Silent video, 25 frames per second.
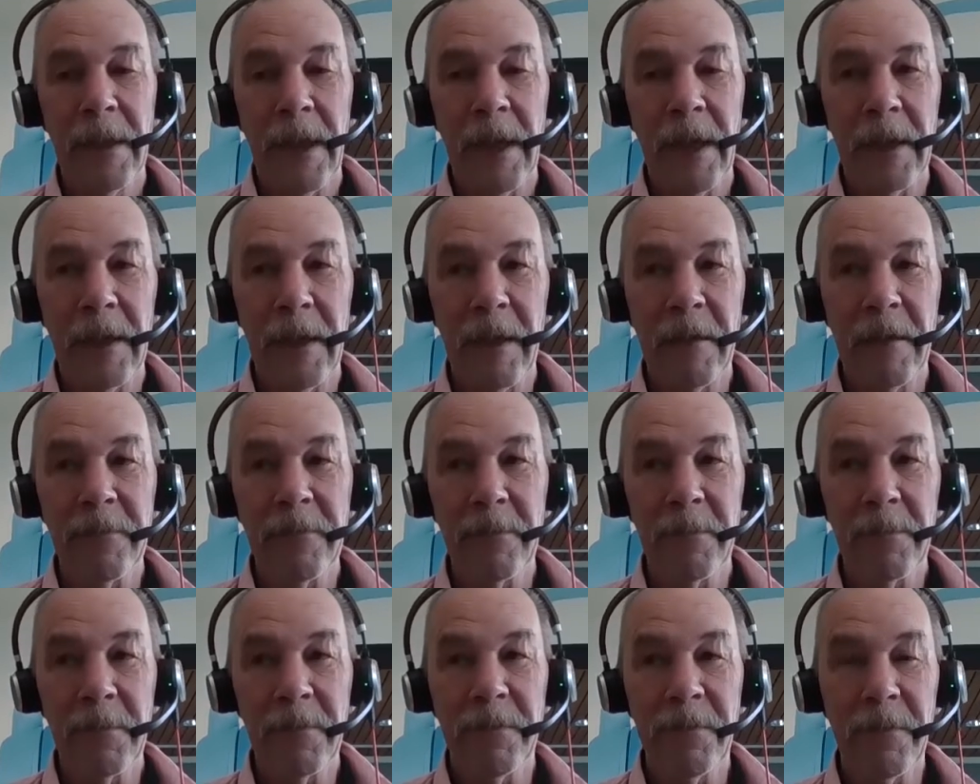And as
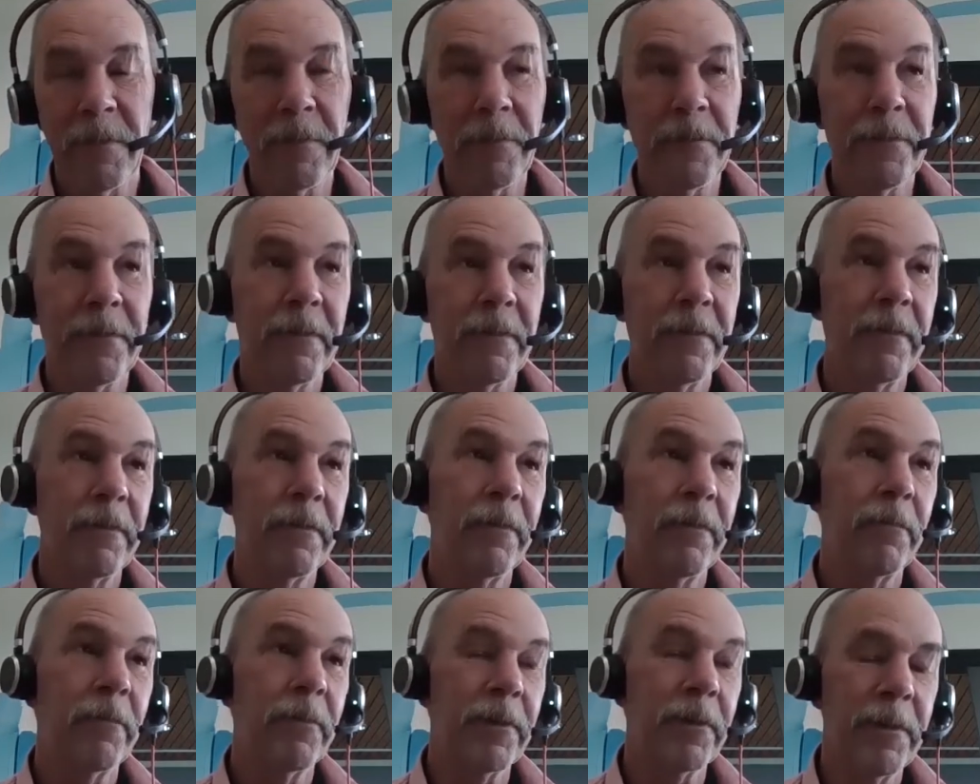a result,
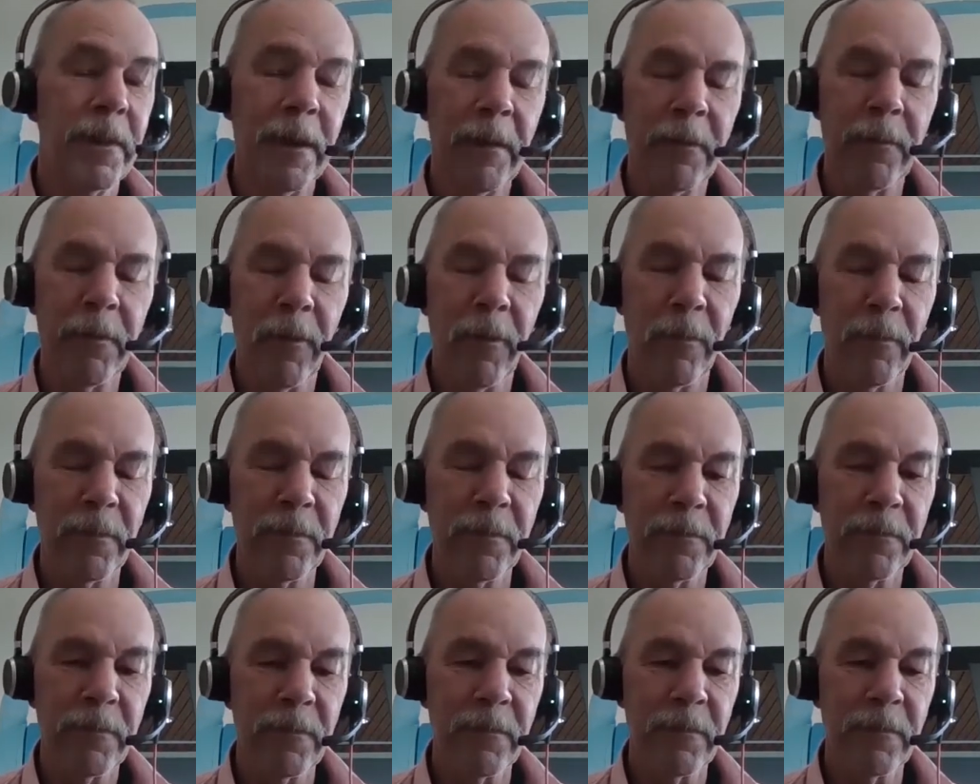we're down
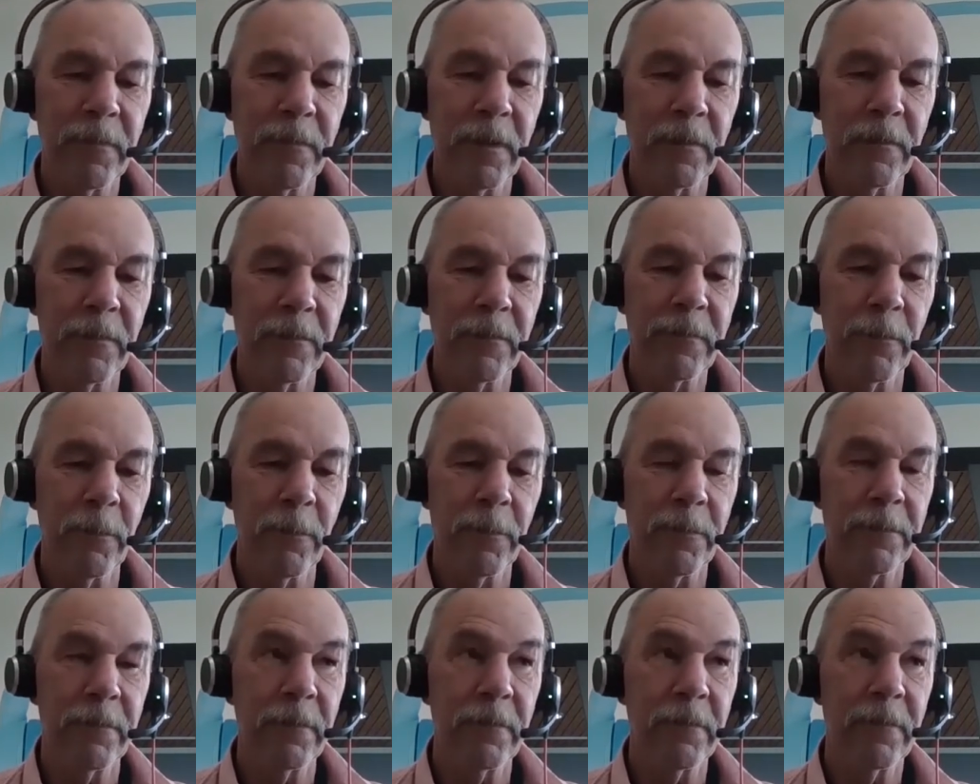almost to single
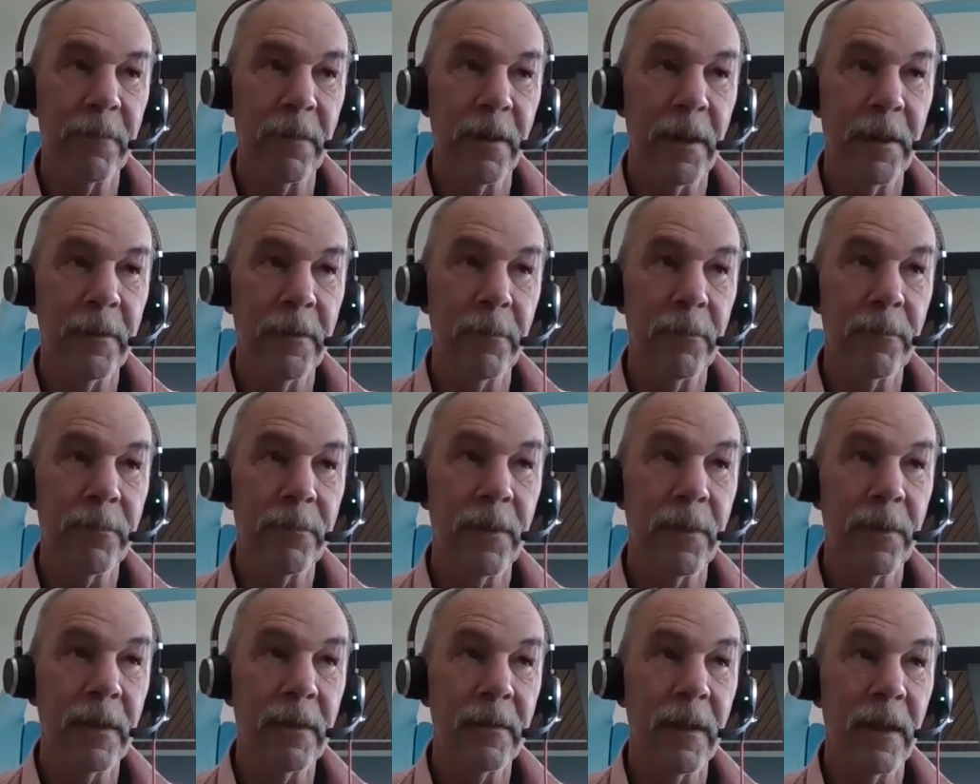sources. And I don't
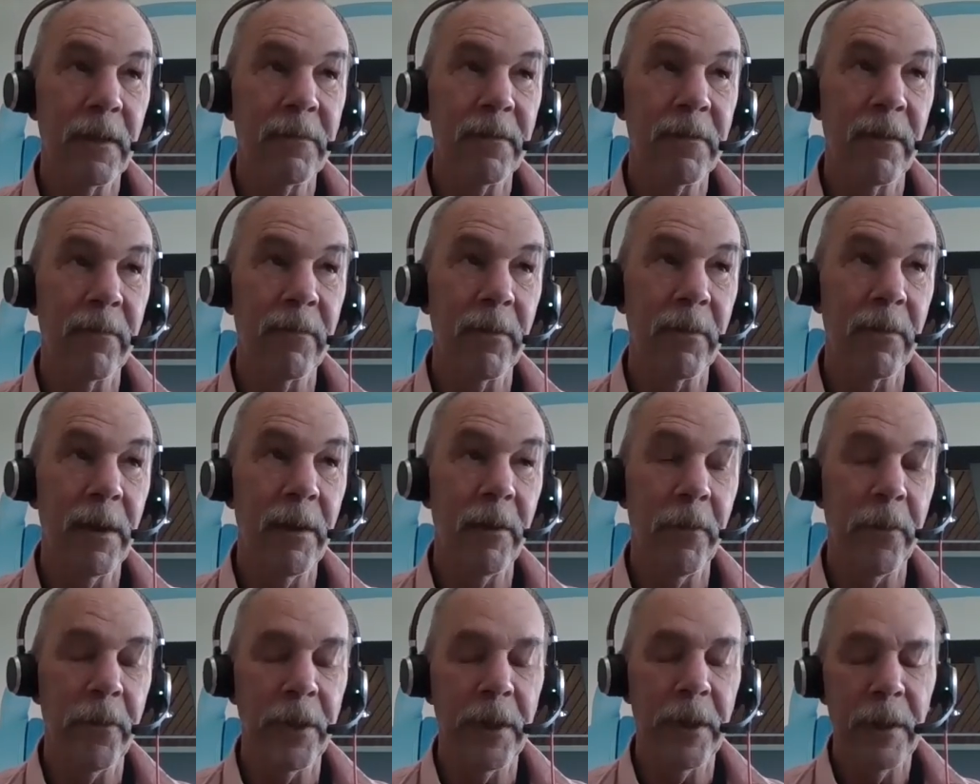think that's ever
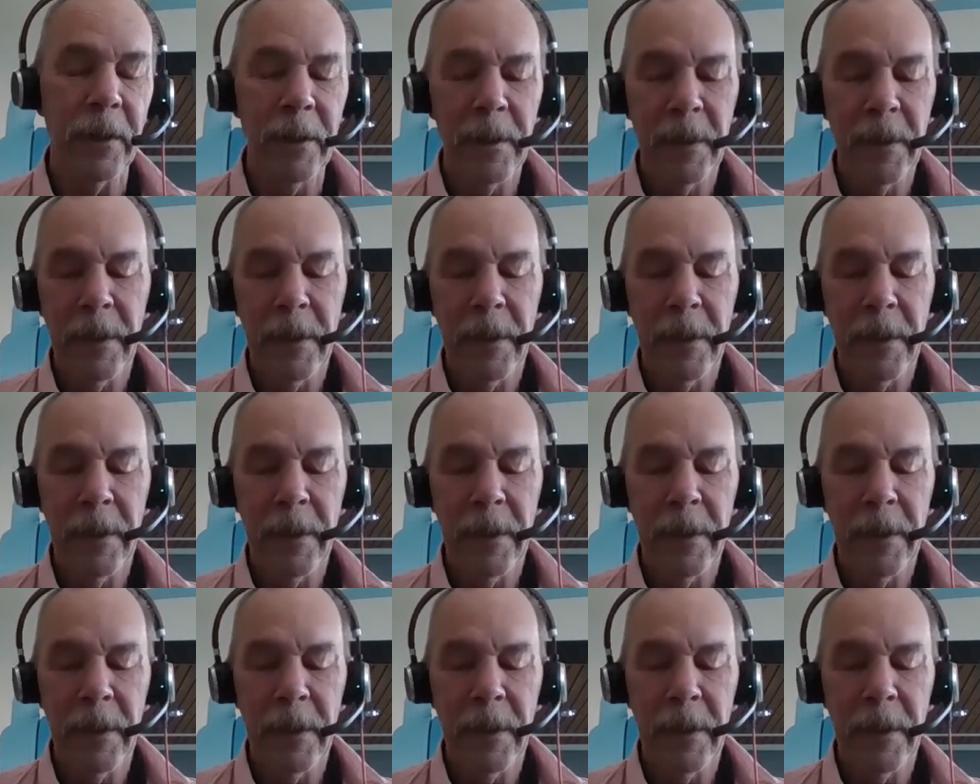healthy.